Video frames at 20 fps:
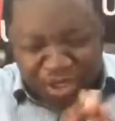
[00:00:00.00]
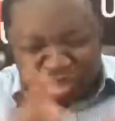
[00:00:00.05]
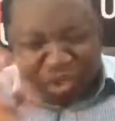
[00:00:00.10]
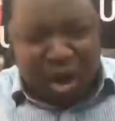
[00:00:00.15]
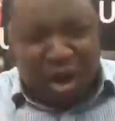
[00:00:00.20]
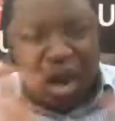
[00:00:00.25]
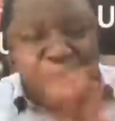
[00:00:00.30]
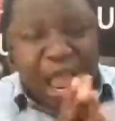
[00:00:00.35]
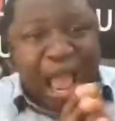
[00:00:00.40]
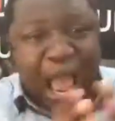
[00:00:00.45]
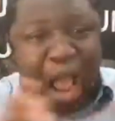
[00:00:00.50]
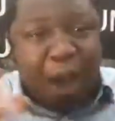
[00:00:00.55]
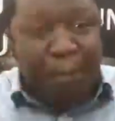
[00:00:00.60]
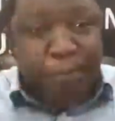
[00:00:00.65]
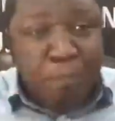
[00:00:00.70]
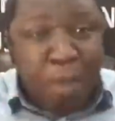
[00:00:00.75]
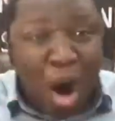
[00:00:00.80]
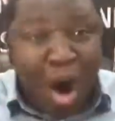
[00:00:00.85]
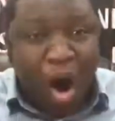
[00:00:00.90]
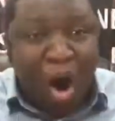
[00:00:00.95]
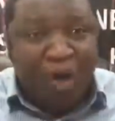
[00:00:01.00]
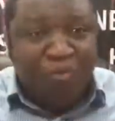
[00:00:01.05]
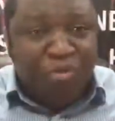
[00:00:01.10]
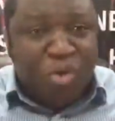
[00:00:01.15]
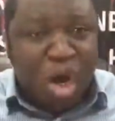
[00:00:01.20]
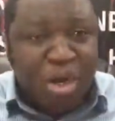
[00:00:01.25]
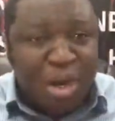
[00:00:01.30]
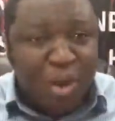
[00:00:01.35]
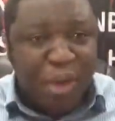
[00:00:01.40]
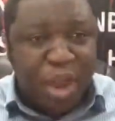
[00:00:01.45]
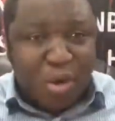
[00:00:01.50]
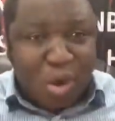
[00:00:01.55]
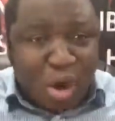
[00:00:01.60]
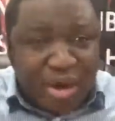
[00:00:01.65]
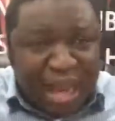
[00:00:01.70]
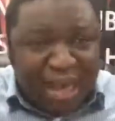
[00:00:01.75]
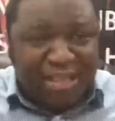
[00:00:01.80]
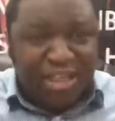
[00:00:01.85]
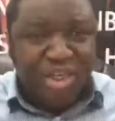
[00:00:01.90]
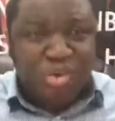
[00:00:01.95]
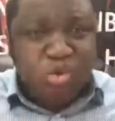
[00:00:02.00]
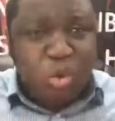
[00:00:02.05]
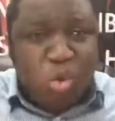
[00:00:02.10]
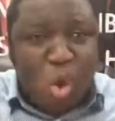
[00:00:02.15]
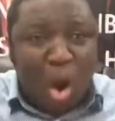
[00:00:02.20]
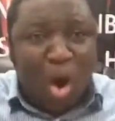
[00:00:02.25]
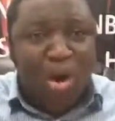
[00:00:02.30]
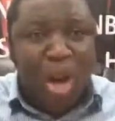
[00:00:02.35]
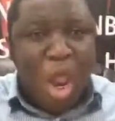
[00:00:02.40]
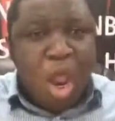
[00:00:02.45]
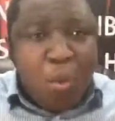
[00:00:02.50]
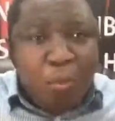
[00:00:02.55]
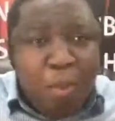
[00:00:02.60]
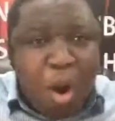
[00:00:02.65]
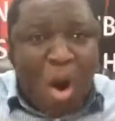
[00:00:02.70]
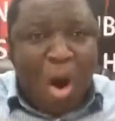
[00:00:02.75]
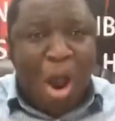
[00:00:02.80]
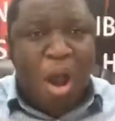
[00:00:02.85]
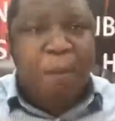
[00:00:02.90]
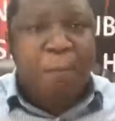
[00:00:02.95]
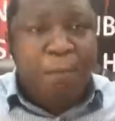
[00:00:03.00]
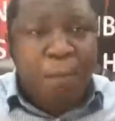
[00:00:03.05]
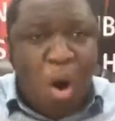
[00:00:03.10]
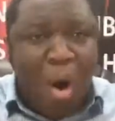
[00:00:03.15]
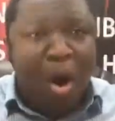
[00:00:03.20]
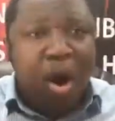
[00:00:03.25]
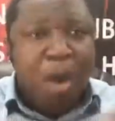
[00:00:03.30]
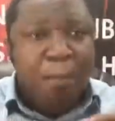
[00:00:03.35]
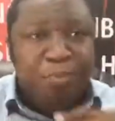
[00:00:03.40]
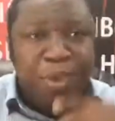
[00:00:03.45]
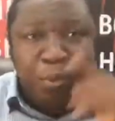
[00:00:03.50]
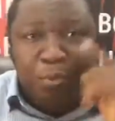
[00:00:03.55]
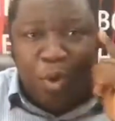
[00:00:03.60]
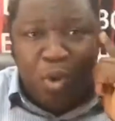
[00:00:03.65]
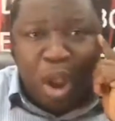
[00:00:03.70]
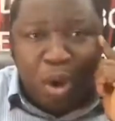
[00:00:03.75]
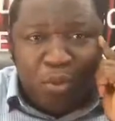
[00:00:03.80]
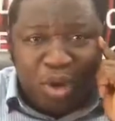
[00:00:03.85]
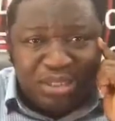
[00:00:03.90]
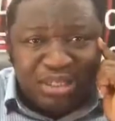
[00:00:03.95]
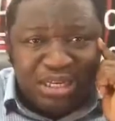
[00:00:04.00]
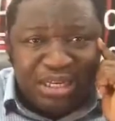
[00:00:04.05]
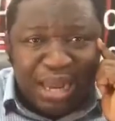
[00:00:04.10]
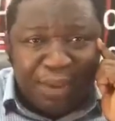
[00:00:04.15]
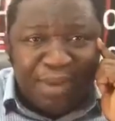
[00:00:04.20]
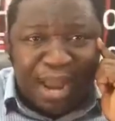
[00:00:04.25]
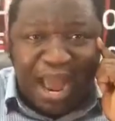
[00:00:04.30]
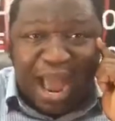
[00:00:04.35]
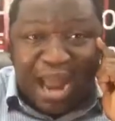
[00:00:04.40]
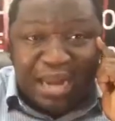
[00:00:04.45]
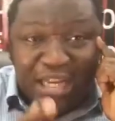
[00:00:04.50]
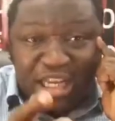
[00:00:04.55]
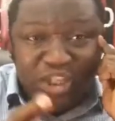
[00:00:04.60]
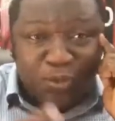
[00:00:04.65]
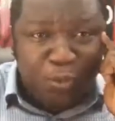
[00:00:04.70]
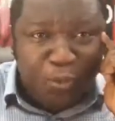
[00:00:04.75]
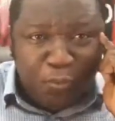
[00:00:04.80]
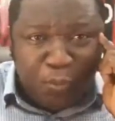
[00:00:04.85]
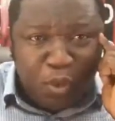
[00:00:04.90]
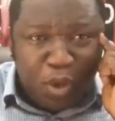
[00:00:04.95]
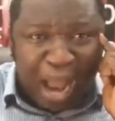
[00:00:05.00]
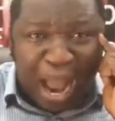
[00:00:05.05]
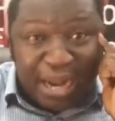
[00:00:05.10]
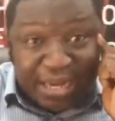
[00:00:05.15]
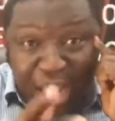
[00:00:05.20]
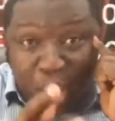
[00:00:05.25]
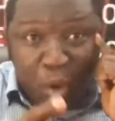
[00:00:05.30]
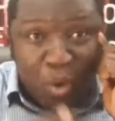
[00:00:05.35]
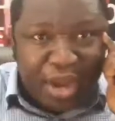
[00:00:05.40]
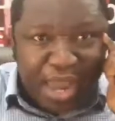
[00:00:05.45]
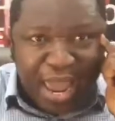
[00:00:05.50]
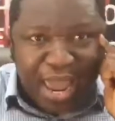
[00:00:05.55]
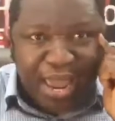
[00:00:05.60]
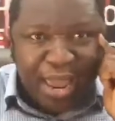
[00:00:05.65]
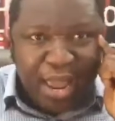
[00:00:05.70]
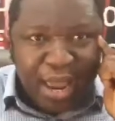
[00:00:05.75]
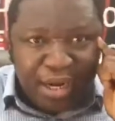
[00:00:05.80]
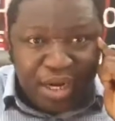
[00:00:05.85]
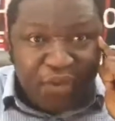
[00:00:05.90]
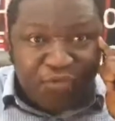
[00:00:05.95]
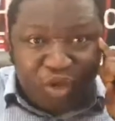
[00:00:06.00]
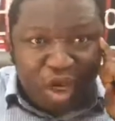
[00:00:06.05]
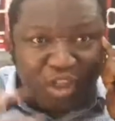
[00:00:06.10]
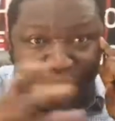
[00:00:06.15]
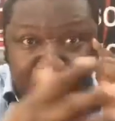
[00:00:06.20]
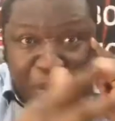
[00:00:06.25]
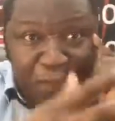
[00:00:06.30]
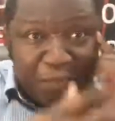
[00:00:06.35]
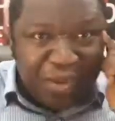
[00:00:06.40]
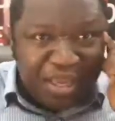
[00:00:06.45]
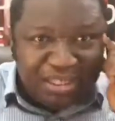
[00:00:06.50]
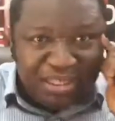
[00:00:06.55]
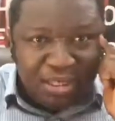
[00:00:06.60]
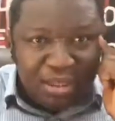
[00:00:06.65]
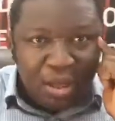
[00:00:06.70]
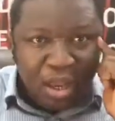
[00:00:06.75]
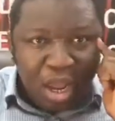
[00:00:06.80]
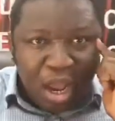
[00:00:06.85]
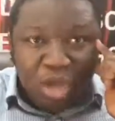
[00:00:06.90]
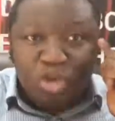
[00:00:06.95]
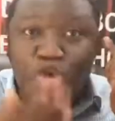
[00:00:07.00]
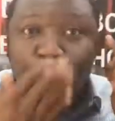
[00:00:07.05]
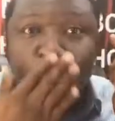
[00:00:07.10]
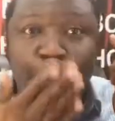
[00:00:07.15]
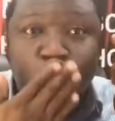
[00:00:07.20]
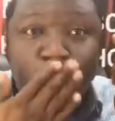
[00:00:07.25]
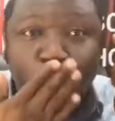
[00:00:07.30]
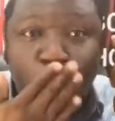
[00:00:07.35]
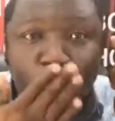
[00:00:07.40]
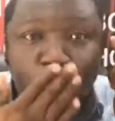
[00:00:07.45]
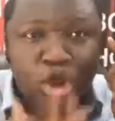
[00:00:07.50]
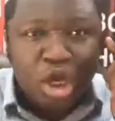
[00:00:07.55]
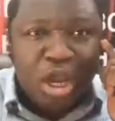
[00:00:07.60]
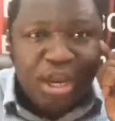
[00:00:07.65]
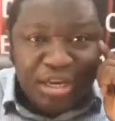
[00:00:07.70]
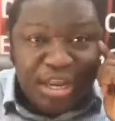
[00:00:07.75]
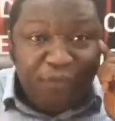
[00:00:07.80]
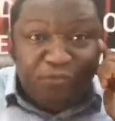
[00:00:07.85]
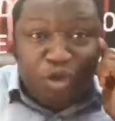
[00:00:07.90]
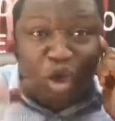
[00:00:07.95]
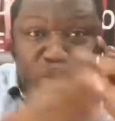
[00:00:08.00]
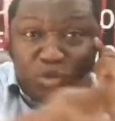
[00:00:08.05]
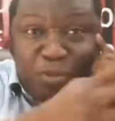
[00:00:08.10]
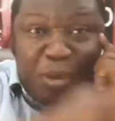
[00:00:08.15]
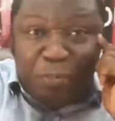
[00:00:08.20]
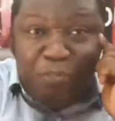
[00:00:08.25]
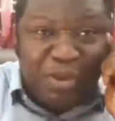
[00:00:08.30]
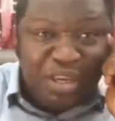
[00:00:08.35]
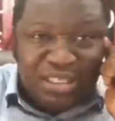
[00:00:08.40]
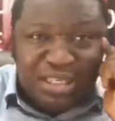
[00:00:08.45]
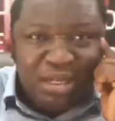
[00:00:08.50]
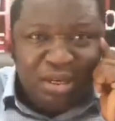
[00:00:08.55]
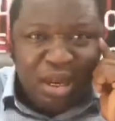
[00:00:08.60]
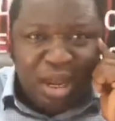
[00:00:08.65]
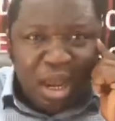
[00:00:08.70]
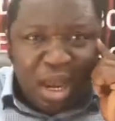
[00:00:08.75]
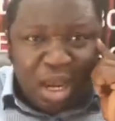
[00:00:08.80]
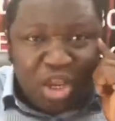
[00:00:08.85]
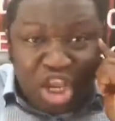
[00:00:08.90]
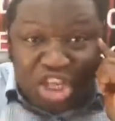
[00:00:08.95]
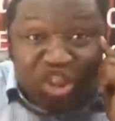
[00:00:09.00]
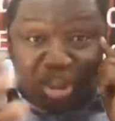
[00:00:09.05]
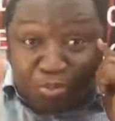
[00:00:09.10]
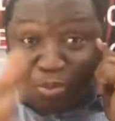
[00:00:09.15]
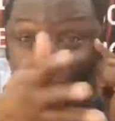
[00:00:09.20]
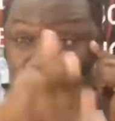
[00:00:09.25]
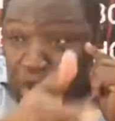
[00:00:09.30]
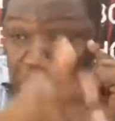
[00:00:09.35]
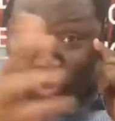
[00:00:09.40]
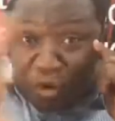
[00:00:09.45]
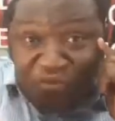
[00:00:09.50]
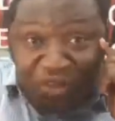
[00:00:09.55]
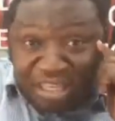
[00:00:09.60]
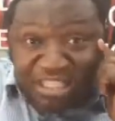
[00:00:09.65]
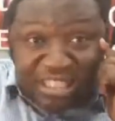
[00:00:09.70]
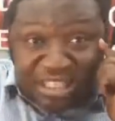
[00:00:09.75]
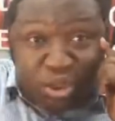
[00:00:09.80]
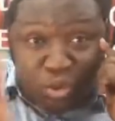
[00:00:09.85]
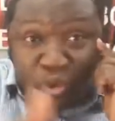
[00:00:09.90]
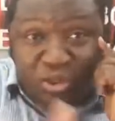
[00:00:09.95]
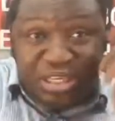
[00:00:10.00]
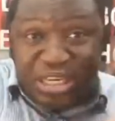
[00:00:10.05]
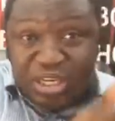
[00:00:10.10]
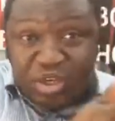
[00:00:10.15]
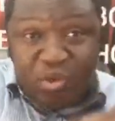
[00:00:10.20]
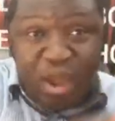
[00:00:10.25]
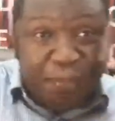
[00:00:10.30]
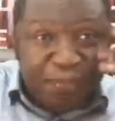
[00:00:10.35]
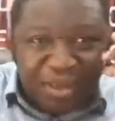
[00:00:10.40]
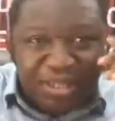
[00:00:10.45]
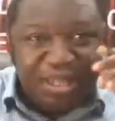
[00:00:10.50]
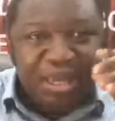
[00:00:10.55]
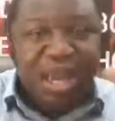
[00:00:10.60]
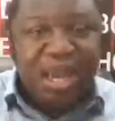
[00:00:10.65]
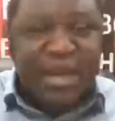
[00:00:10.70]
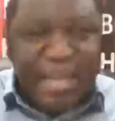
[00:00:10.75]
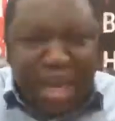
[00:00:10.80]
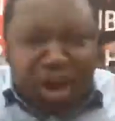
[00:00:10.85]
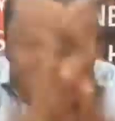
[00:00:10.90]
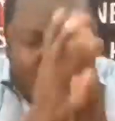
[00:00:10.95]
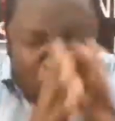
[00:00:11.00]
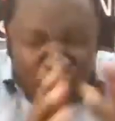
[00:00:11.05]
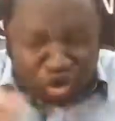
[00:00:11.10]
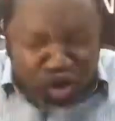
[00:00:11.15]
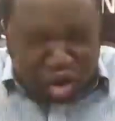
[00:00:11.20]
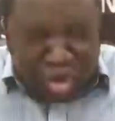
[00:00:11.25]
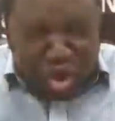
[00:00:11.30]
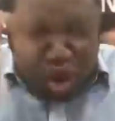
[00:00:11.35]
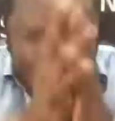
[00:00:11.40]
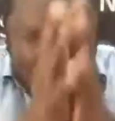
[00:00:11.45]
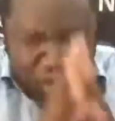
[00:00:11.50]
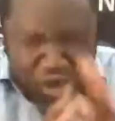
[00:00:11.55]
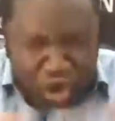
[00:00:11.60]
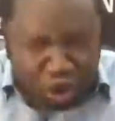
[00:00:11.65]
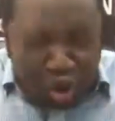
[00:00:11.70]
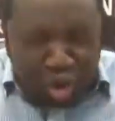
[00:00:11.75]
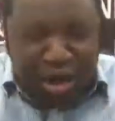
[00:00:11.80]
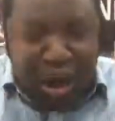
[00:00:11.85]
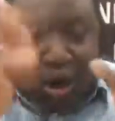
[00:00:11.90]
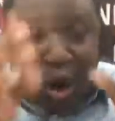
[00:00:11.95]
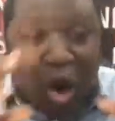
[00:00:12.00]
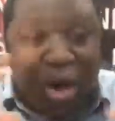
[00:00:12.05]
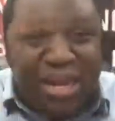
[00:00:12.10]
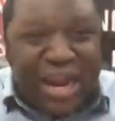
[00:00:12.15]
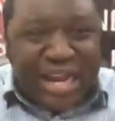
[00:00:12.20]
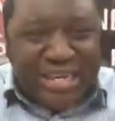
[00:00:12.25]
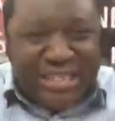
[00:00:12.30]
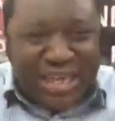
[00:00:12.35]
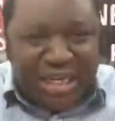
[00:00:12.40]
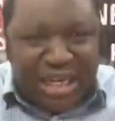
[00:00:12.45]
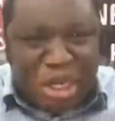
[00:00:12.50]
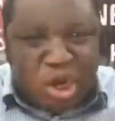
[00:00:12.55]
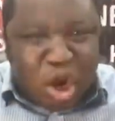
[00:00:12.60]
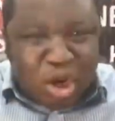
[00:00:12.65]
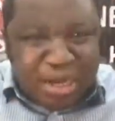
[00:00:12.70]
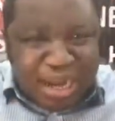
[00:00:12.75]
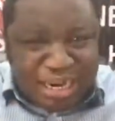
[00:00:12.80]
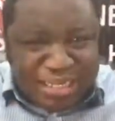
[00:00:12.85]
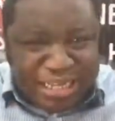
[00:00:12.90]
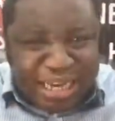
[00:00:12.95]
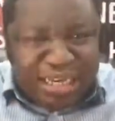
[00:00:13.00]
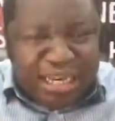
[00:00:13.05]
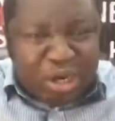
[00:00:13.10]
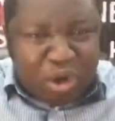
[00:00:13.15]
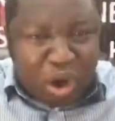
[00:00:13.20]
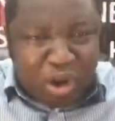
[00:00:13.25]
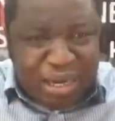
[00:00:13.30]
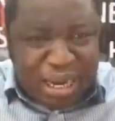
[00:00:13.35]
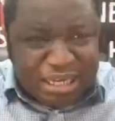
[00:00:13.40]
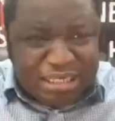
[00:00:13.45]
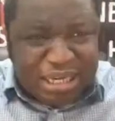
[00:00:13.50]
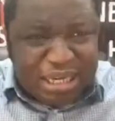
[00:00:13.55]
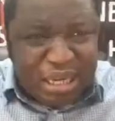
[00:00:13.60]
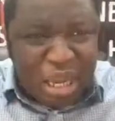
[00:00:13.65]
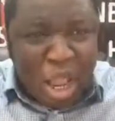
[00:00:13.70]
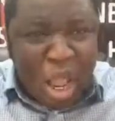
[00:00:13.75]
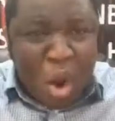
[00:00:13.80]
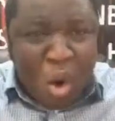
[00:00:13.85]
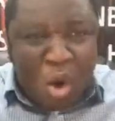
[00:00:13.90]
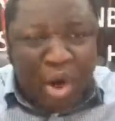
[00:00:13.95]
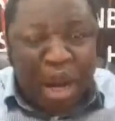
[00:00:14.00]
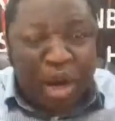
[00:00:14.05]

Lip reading: to praise God. And more of God, they were connecting to God. More and more. People were watching them. That, are these people, are they okay? They've just been beaten. Shh. They've just been beaten. It's because of this thing you did, you were beaten. They continued. They connected. They connected. They connected.